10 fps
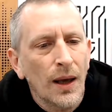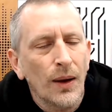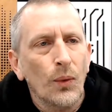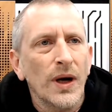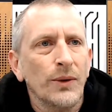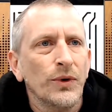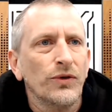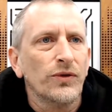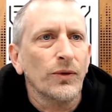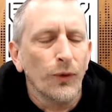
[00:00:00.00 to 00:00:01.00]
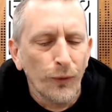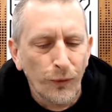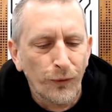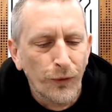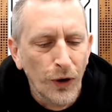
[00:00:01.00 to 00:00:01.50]
when it was
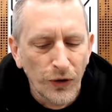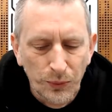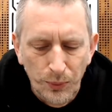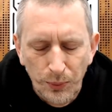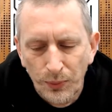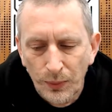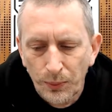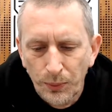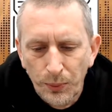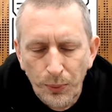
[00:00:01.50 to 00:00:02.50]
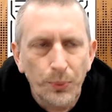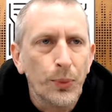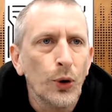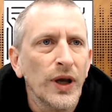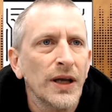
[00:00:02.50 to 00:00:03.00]
first
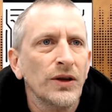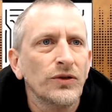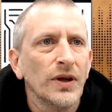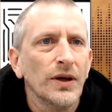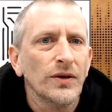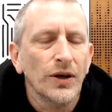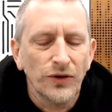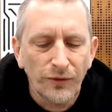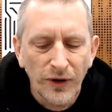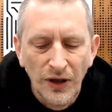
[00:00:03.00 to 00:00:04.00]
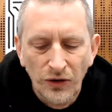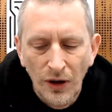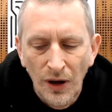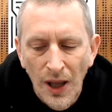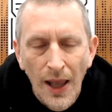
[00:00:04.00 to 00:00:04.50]
put in as a
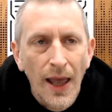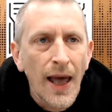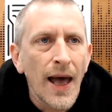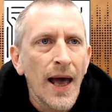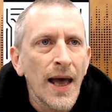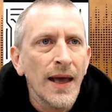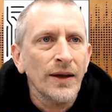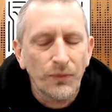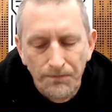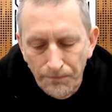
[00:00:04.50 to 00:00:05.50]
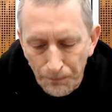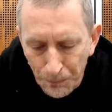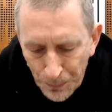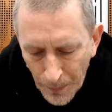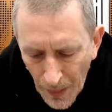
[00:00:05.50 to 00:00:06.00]
feature. And
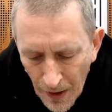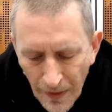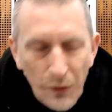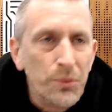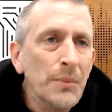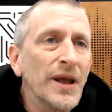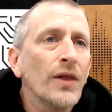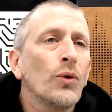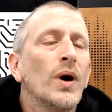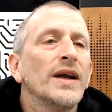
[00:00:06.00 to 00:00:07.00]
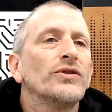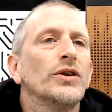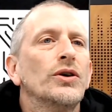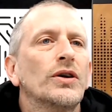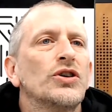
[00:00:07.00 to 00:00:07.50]
there are probably other ways
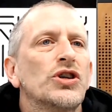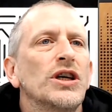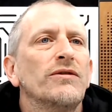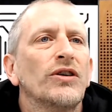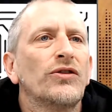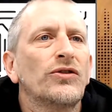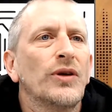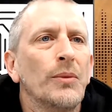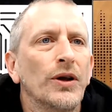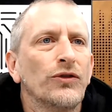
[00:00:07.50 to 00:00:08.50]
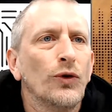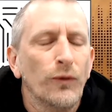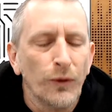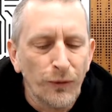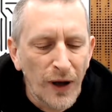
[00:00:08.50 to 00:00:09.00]
that you can achieve a similar sort
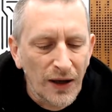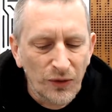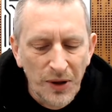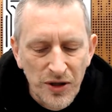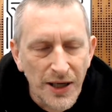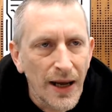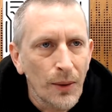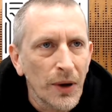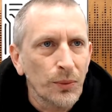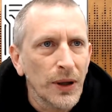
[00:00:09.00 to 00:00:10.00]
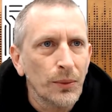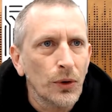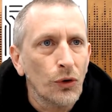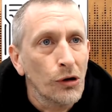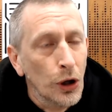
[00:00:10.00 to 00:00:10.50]
of effect, especially now most
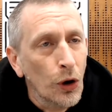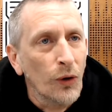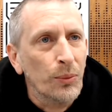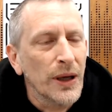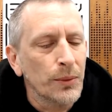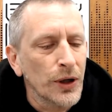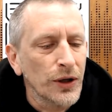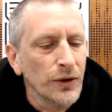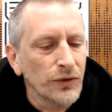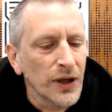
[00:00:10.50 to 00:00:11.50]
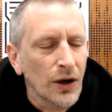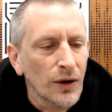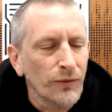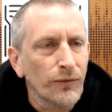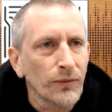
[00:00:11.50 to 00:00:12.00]
people, or a lot of people, are using
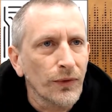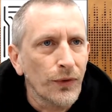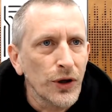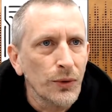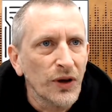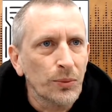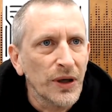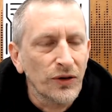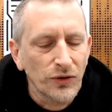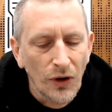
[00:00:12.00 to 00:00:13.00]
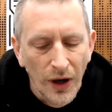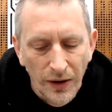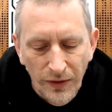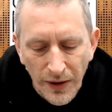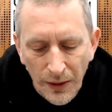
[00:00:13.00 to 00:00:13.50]
kind of the USB side.
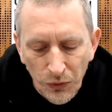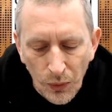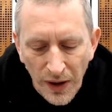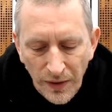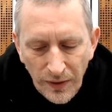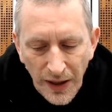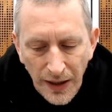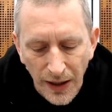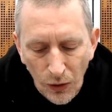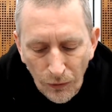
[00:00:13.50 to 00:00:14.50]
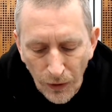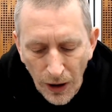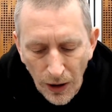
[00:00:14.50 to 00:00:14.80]
I think that was where the thinking of